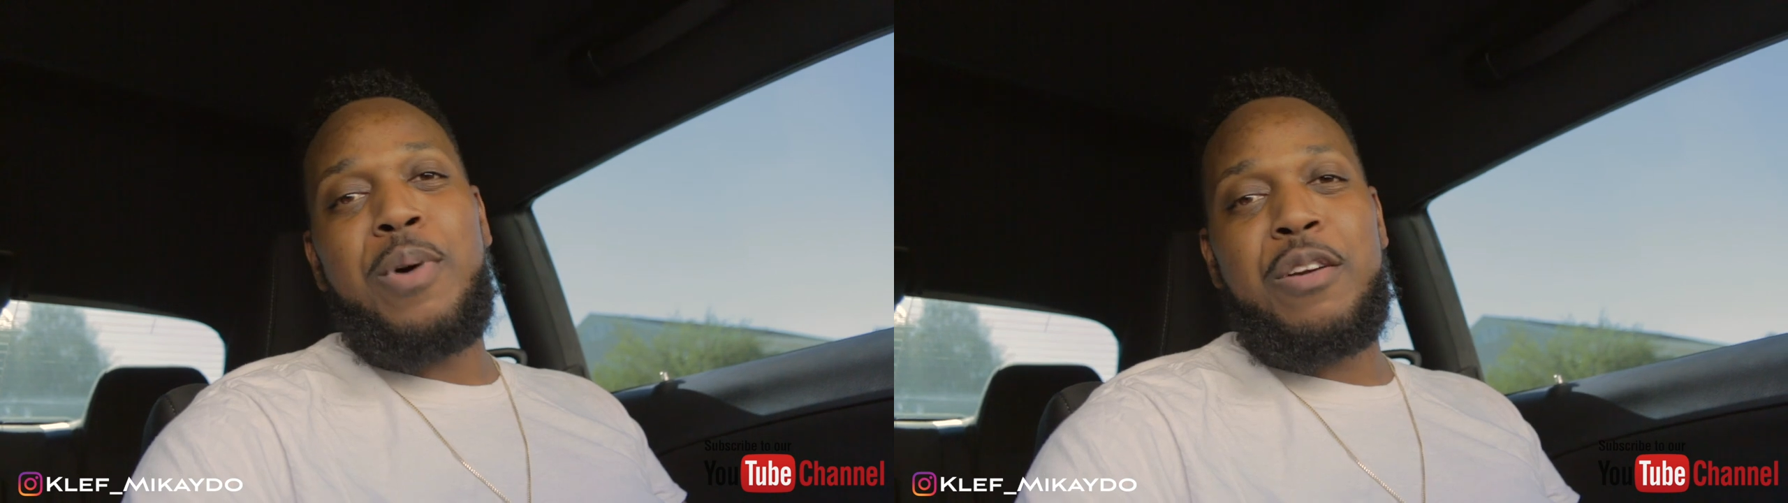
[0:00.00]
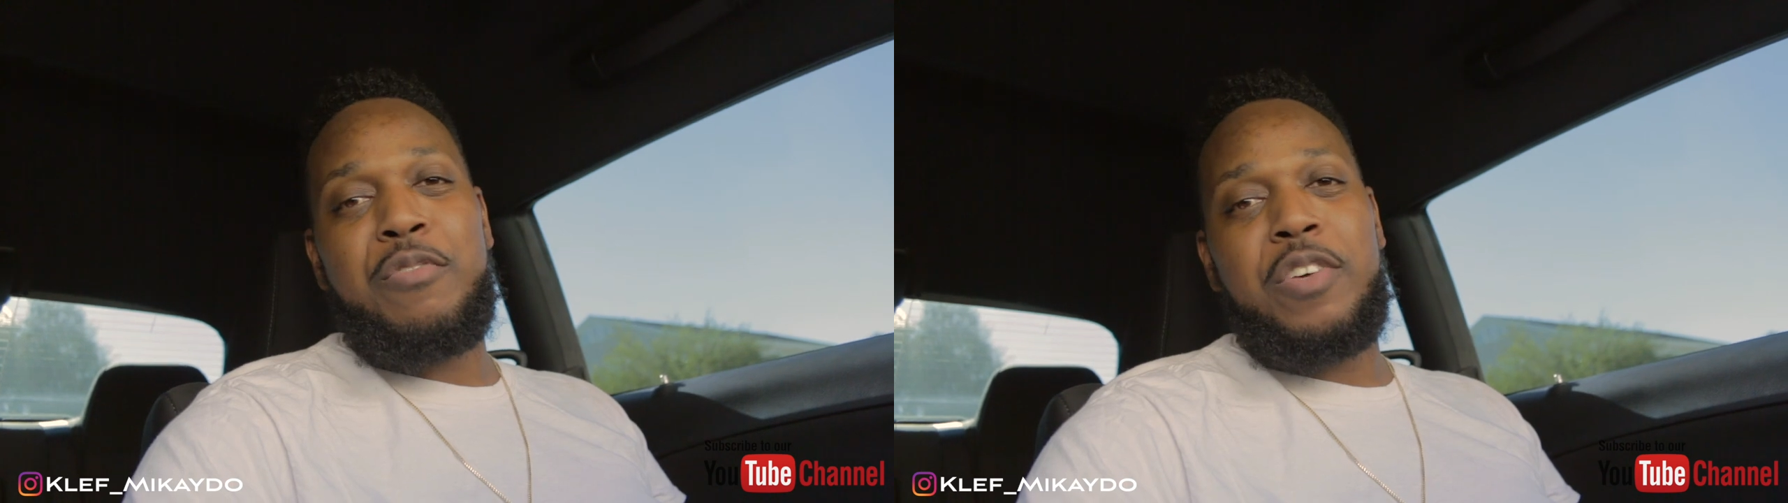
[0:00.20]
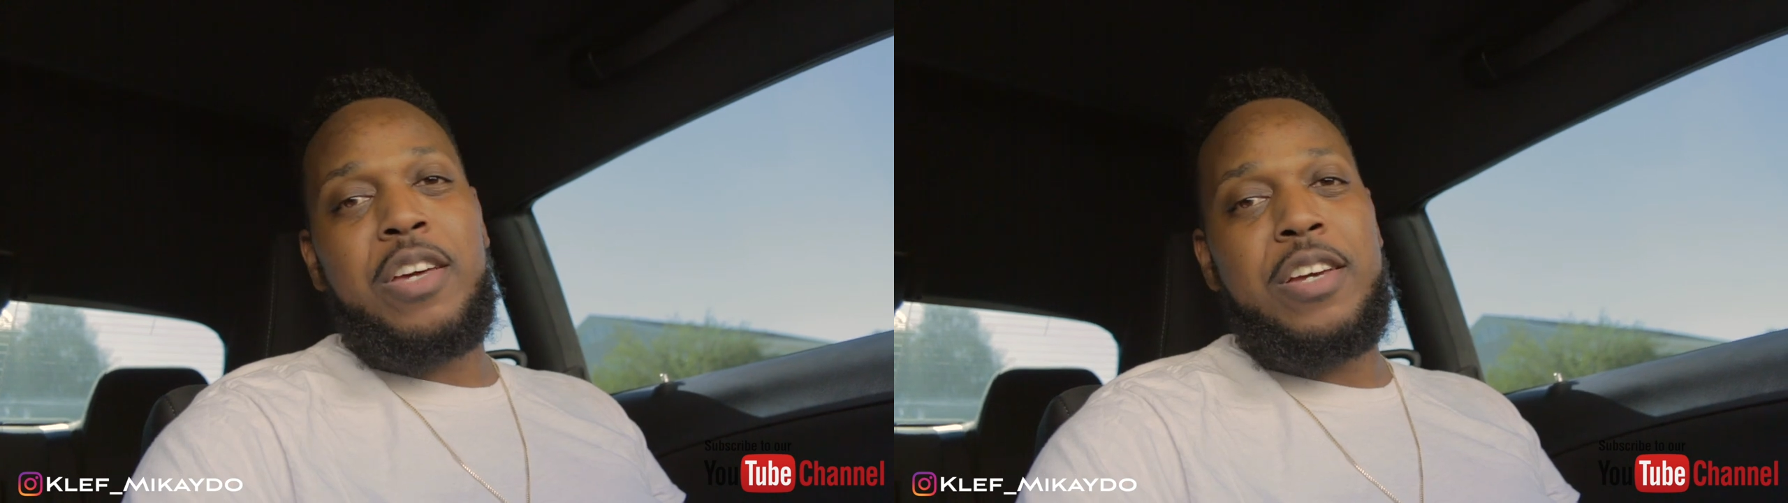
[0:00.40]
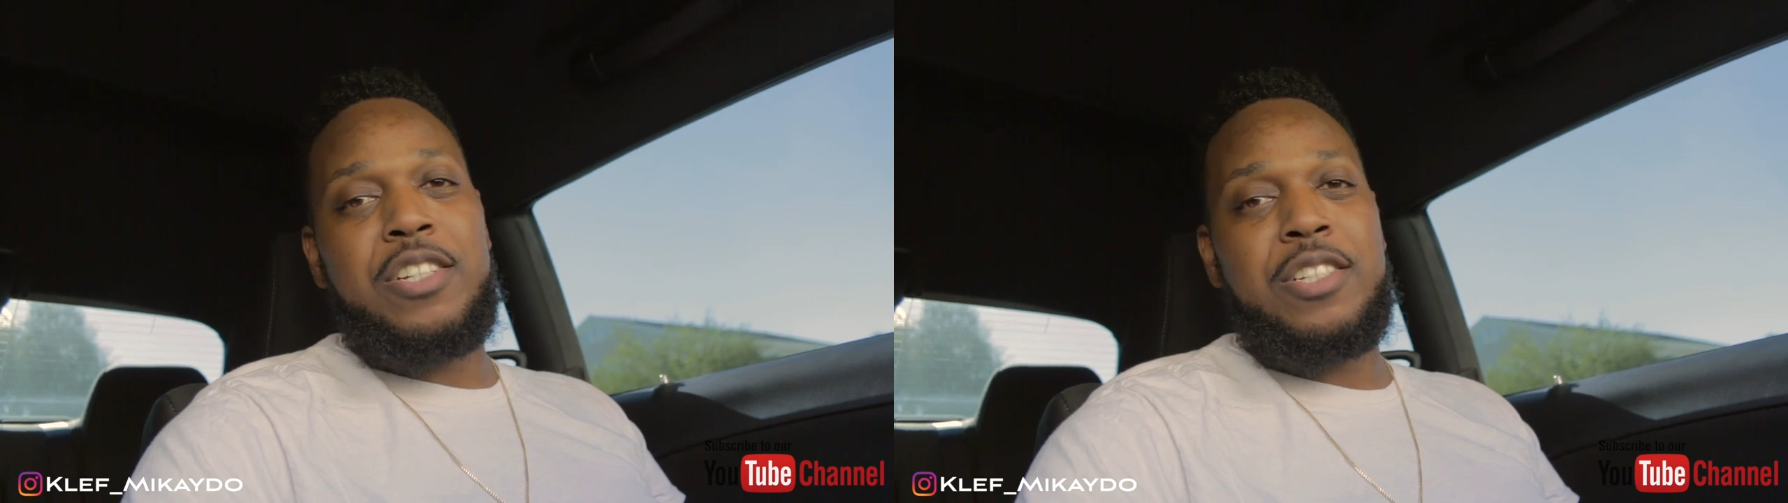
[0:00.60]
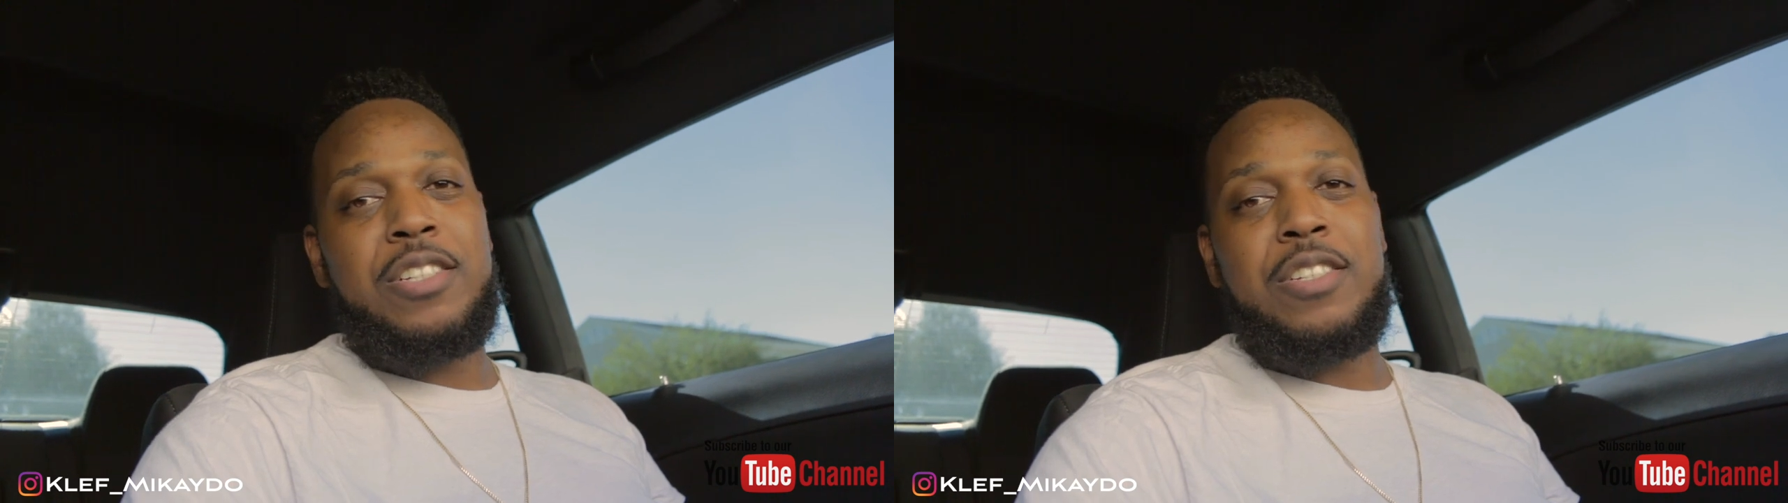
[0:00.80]

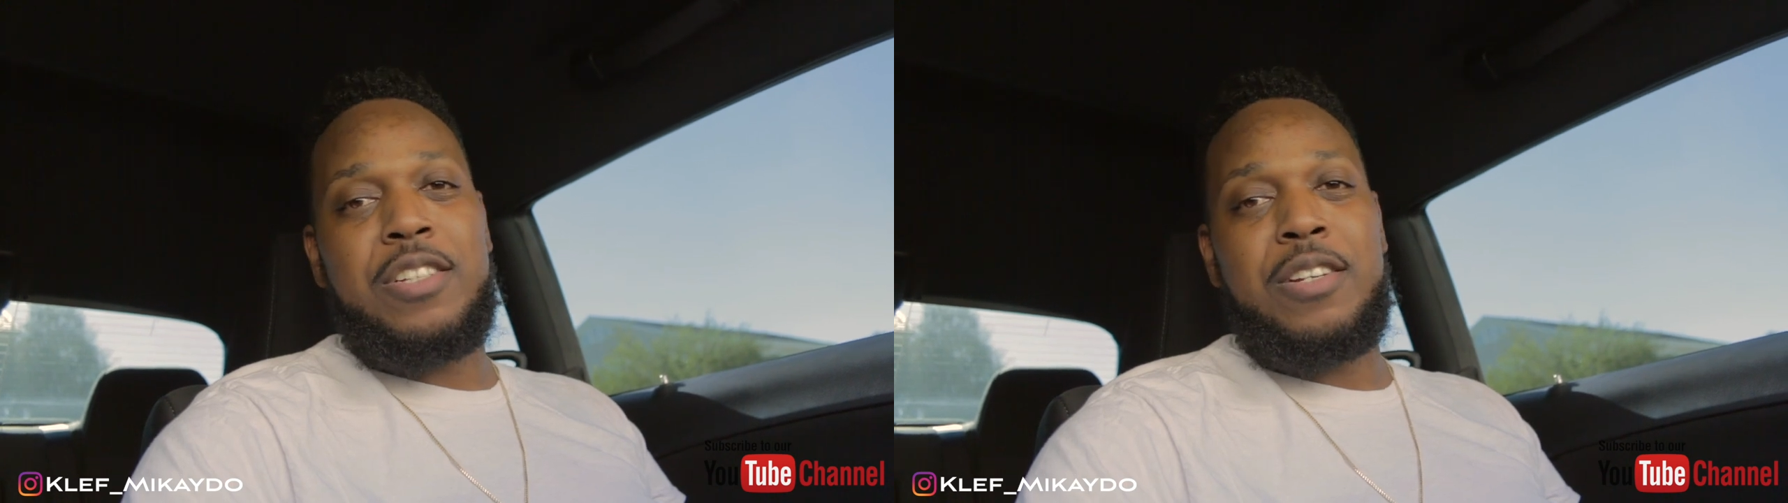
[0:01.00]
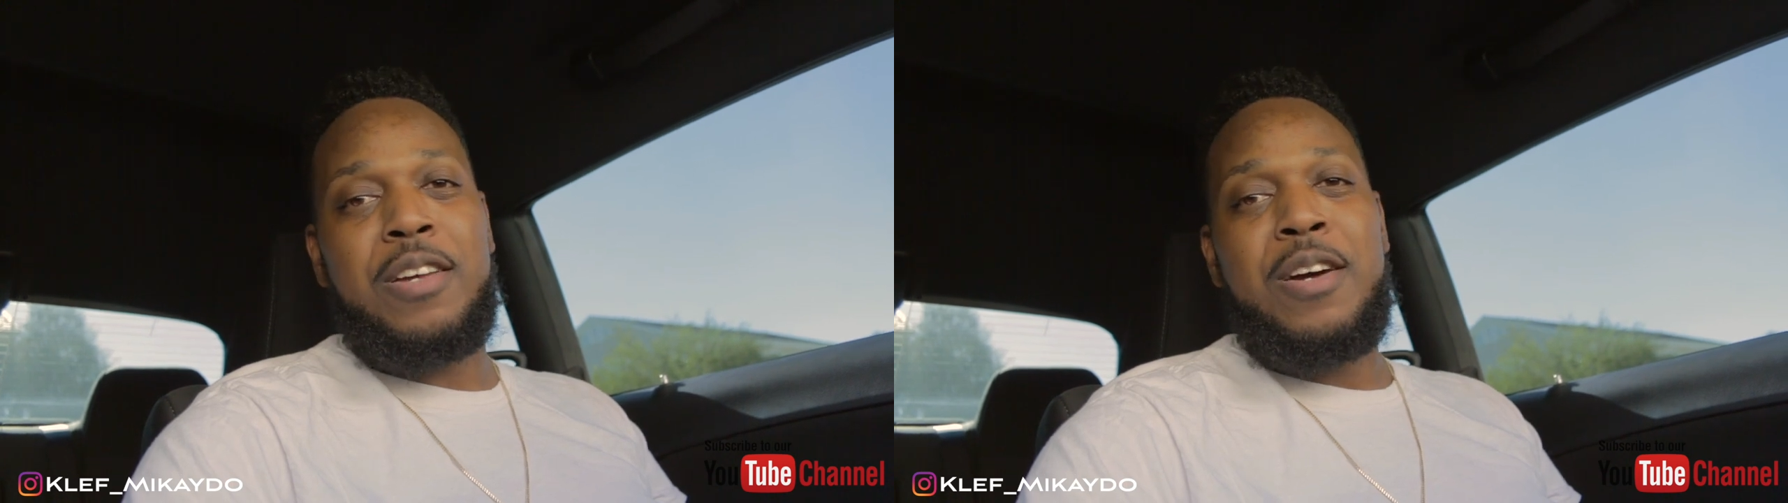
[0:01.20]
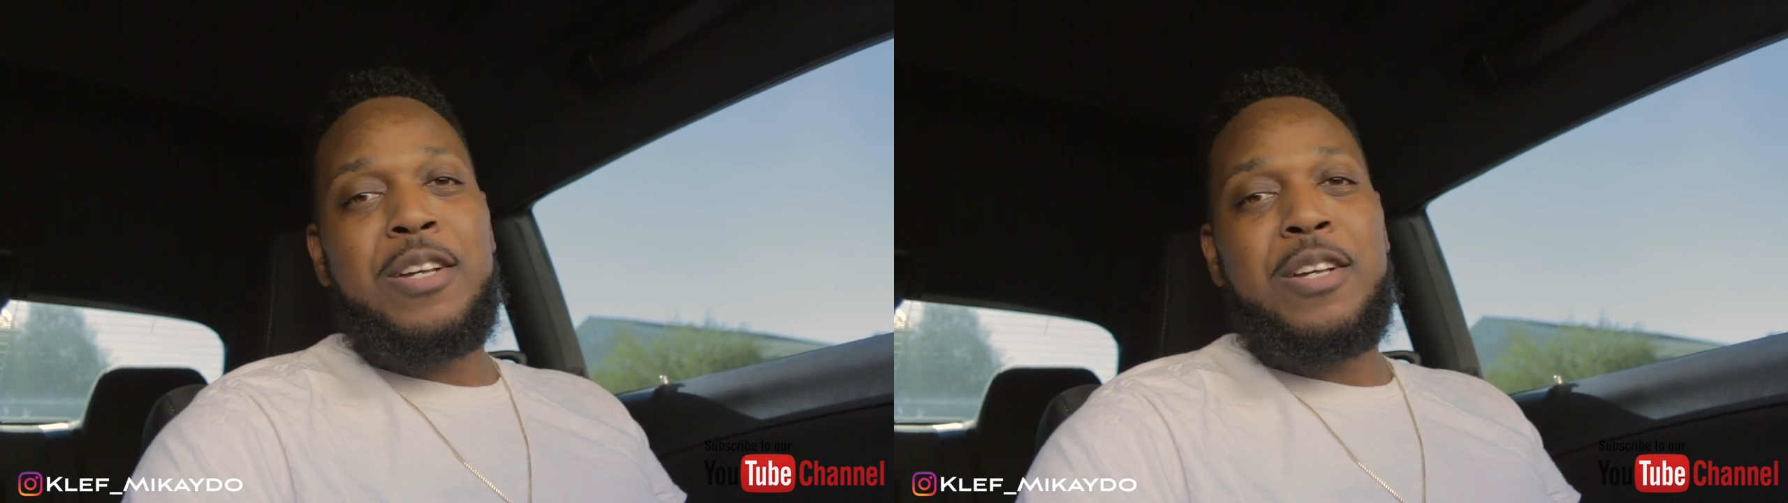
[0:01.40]
modifications and